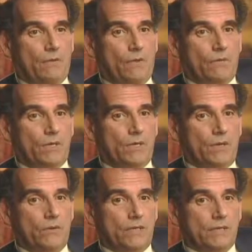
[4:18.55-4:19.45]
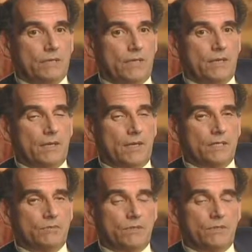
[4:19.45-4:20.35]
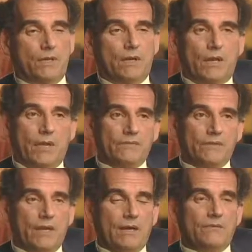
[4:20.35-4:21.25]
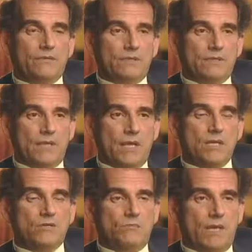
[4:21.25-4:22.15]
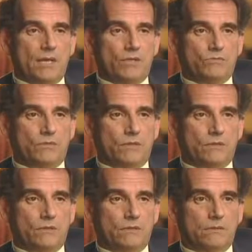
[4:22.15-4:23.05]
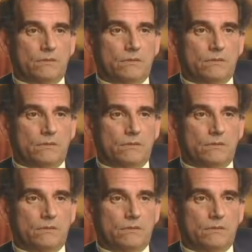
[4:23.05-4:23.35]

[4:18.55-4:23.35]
And what we know is that unless we do a lot of careful stage management,